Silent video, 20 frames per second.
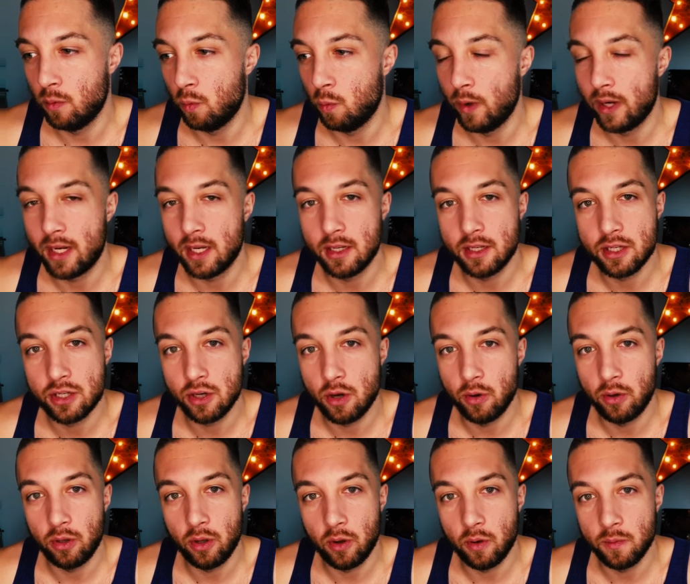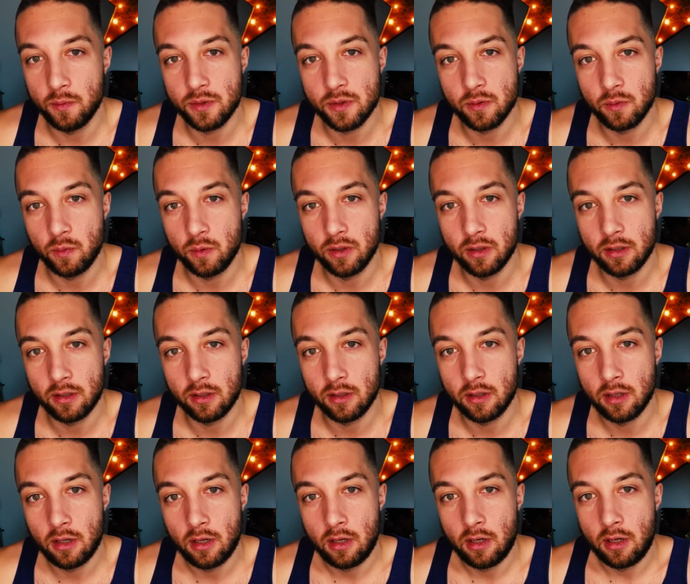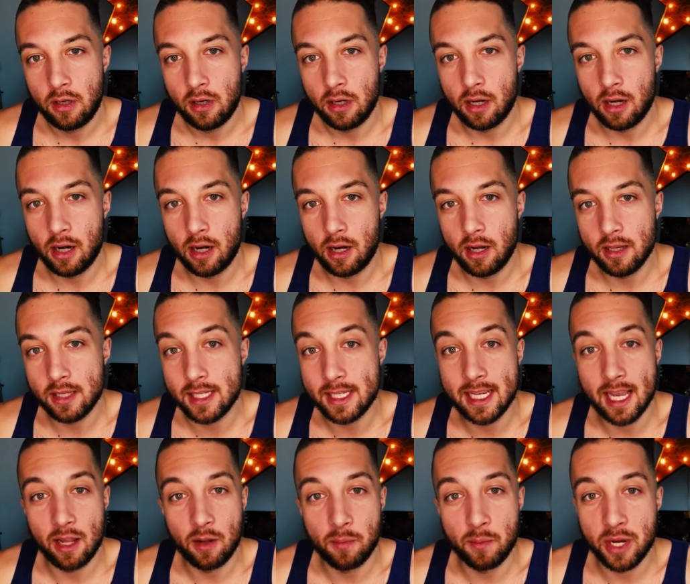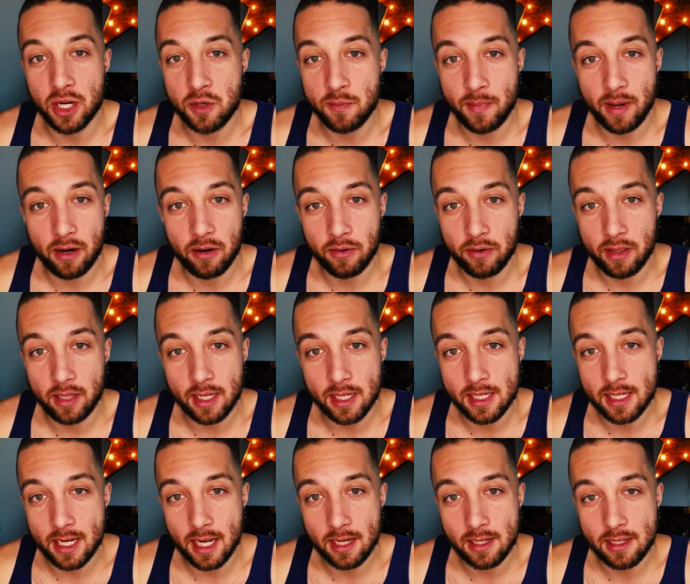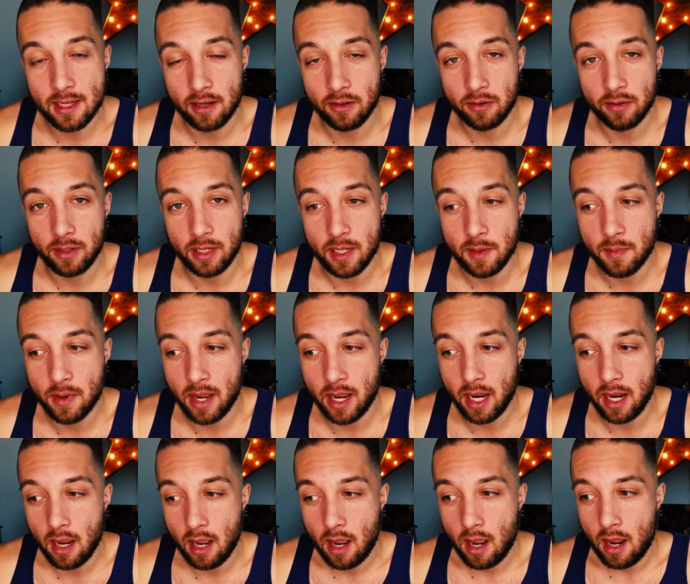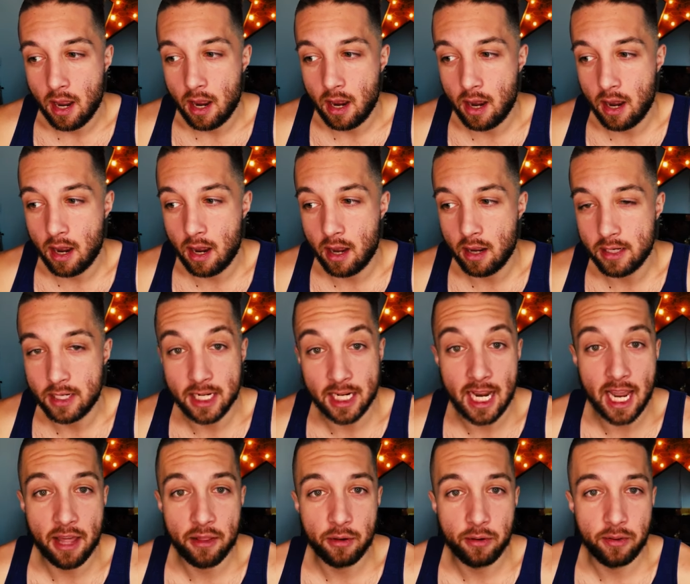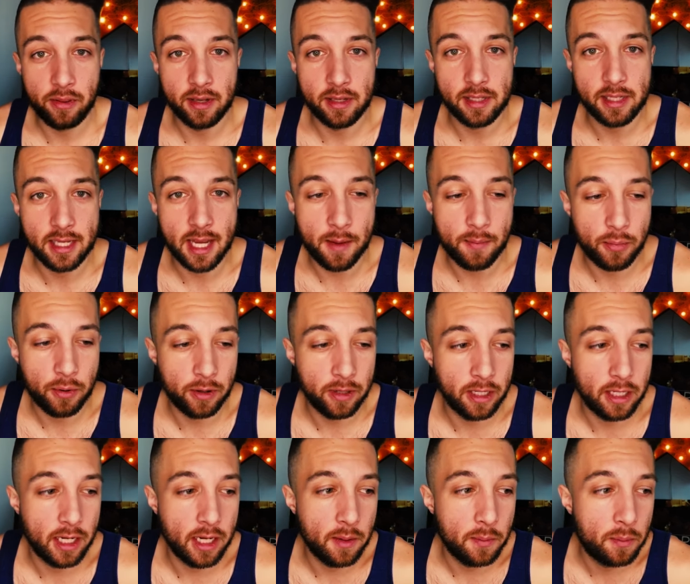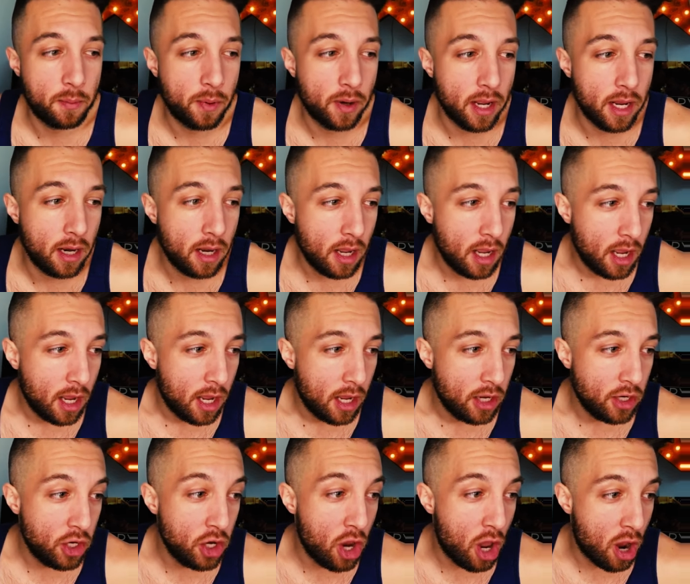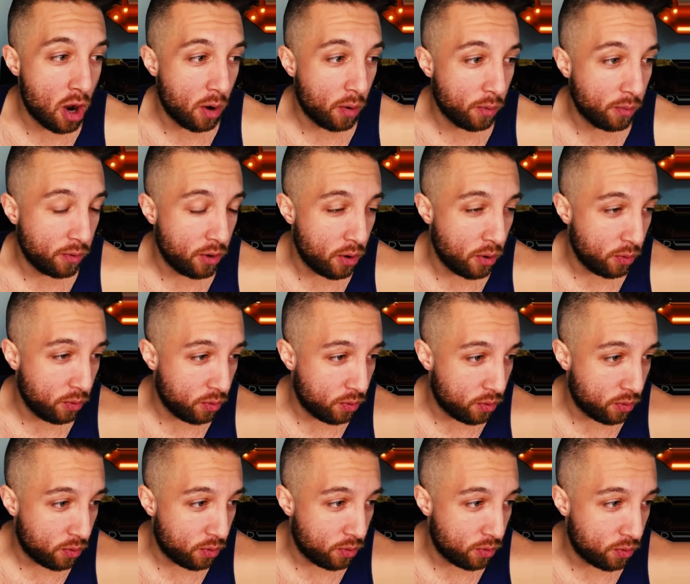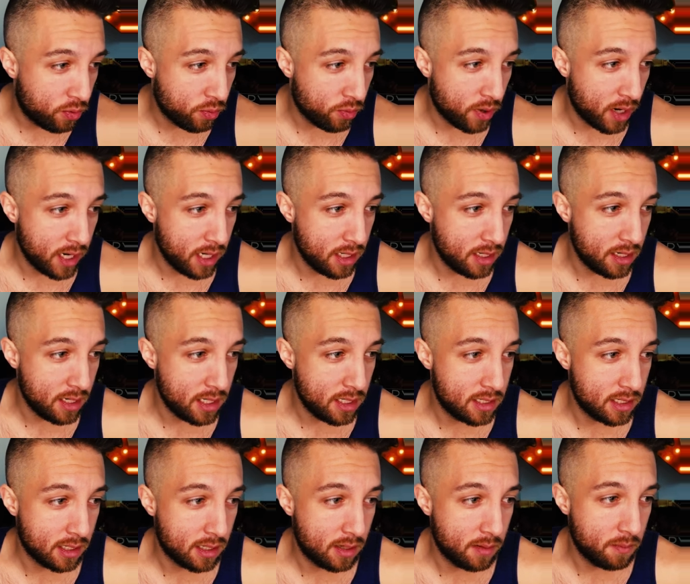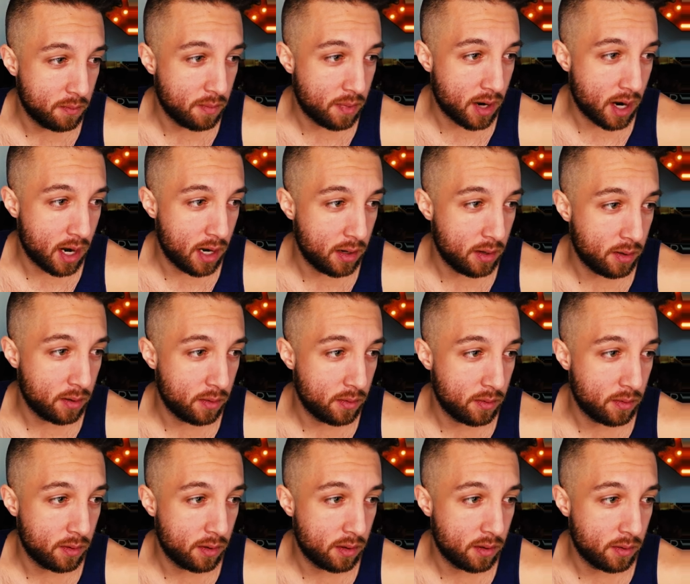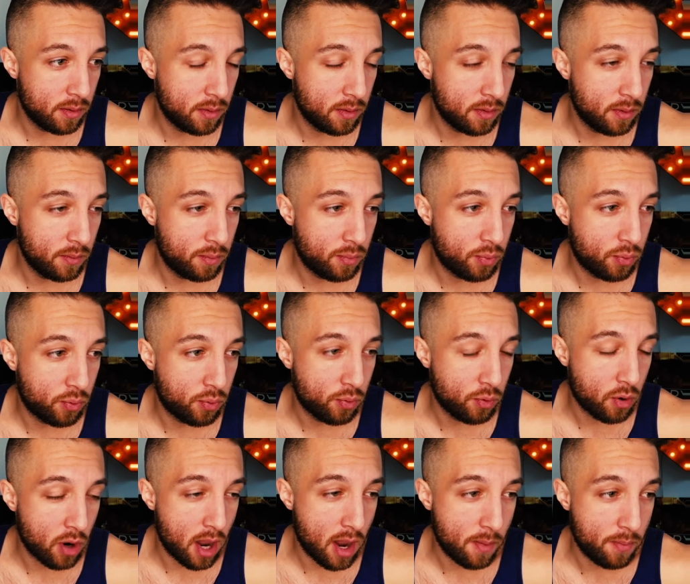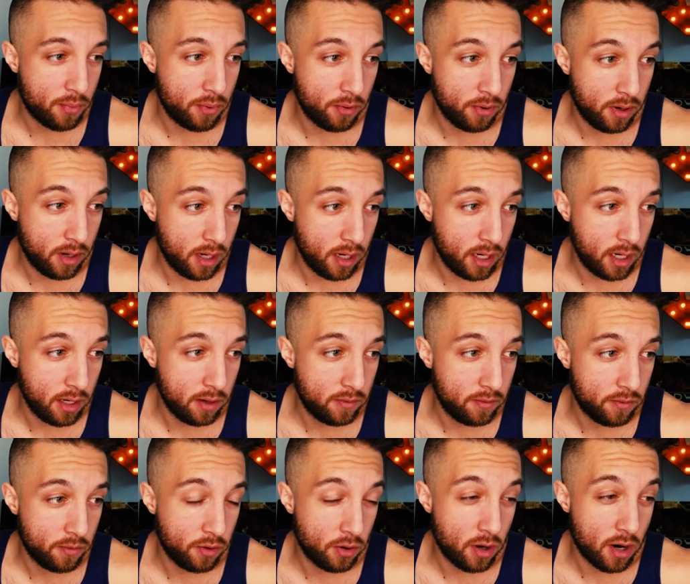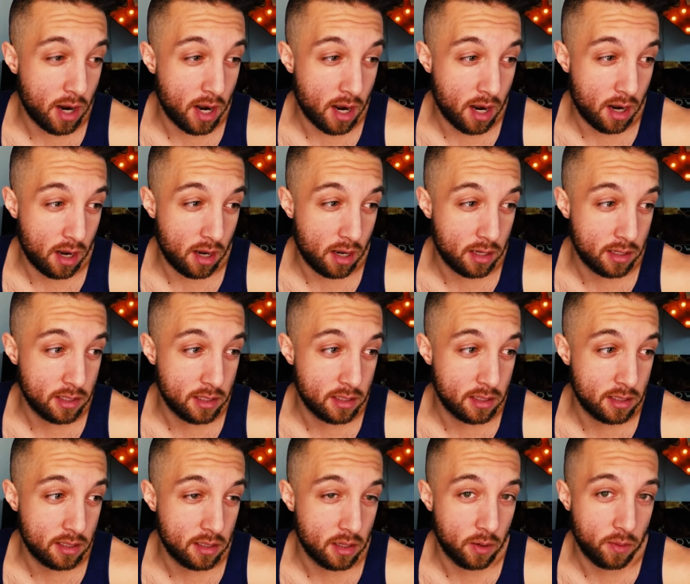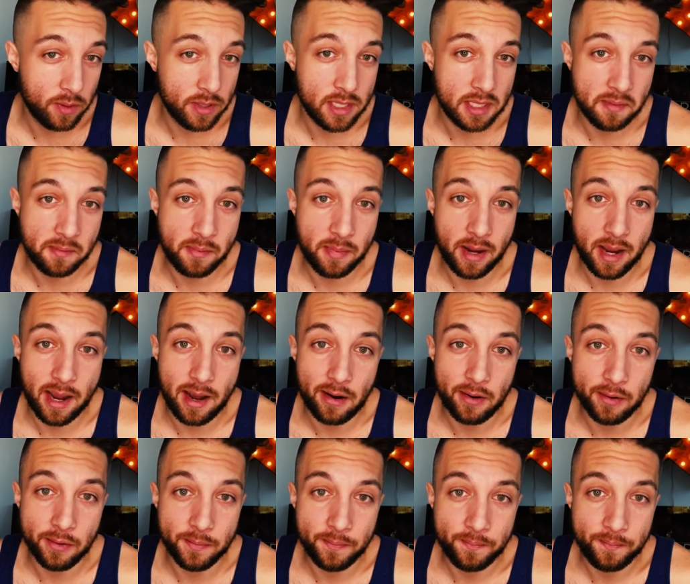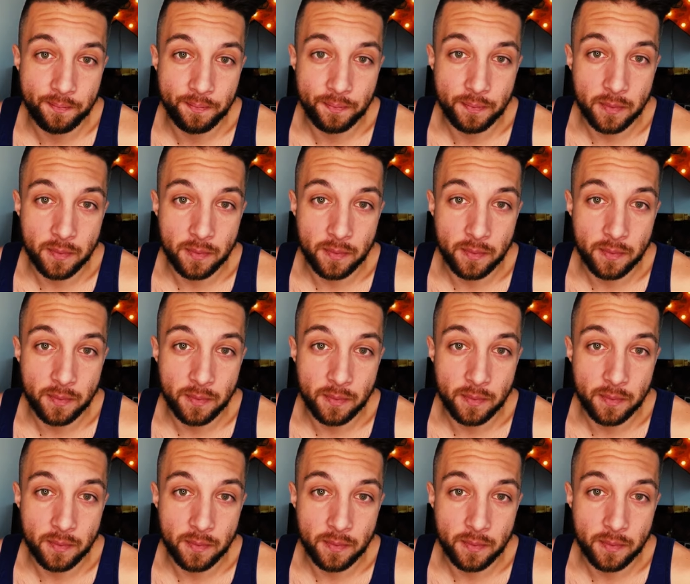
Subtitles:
wicked snow globes will sell much better in the estate sale on eBay together than separately. But no great need to combine property for us, so it's about